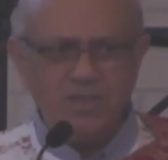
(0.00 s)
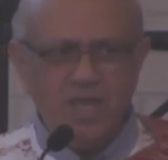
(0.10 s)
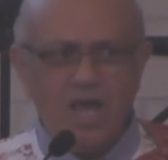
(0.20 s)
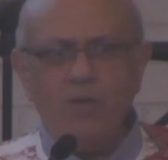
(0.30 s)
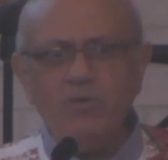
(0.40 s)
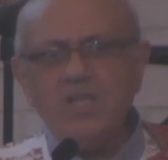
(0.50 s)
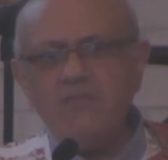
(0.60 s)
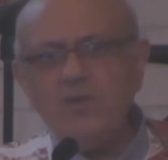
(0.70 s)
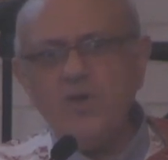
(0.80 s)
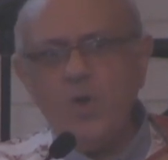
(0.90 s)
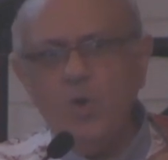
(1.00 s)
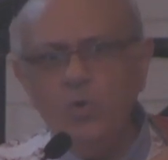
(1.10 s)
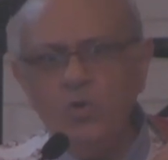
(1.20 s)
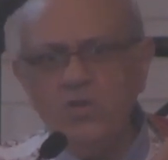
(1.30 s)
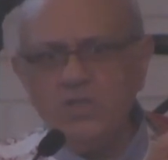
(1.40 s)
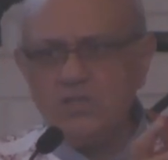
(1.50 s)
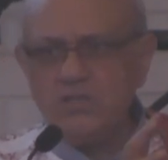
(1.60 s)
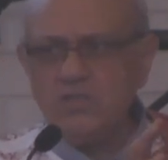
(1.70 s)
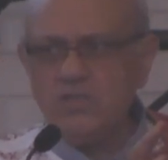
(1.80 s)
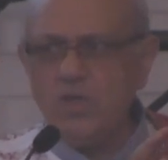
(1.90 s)
I will give you all
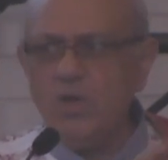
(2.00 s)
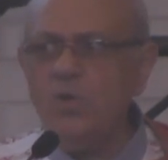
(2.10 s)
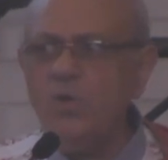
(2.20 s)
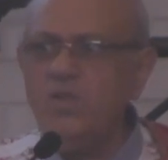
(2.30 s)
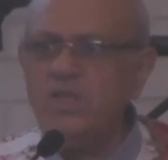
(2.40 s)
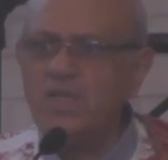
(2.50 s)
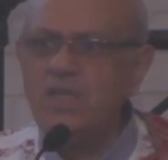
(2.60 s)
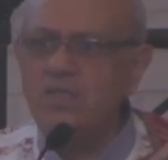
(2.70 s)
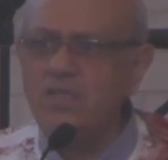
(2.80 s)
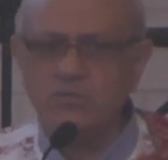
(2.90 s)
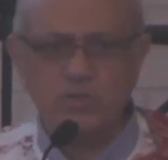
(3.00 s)
this all the kingdoms